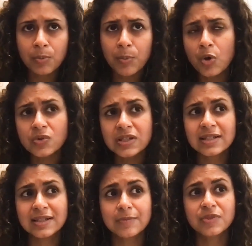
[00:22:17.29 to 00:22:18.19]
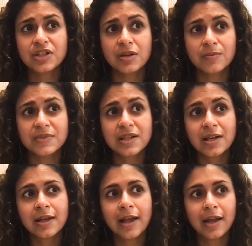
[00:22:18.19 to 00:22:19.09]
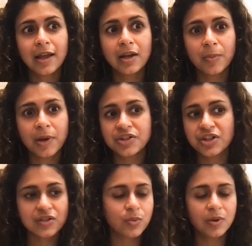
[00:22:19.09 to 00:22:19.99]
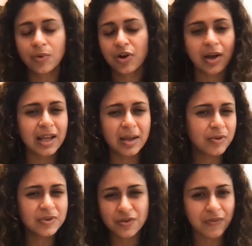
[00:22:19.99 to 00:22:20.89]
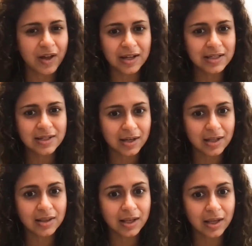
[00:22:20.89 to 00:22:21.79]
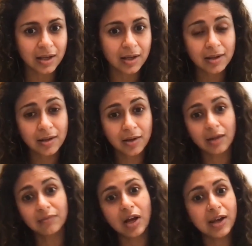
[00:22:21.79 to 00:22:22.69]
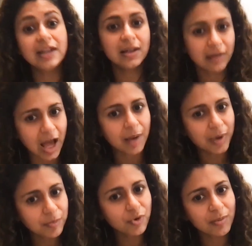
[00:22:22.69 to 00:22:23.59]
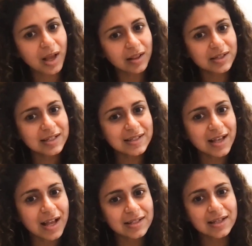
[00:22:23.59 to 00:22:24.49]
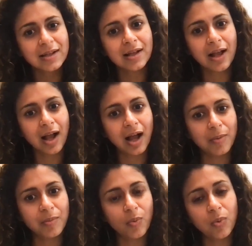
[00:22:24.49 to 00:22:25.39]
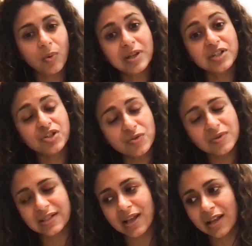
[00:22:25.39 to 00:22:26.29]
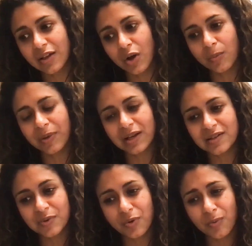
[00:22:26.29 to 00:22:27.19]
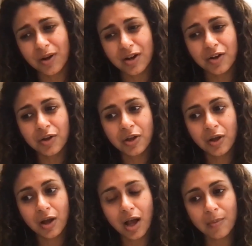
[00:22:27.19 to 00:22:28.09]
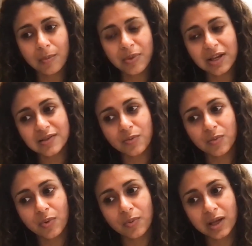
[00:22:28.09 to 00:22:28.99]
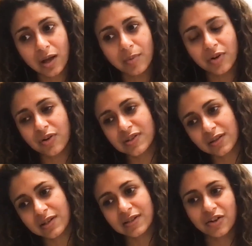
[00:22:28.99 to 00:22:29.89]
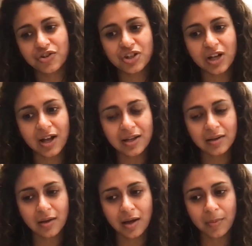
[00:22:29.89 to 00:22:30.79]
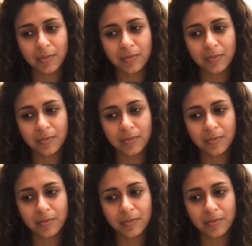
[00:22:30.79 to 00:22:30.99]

most symptoms in our patients where we're not able to find any lab abnormalities yet. What we do say though, because we don't want to, because what we come across, at least in our GI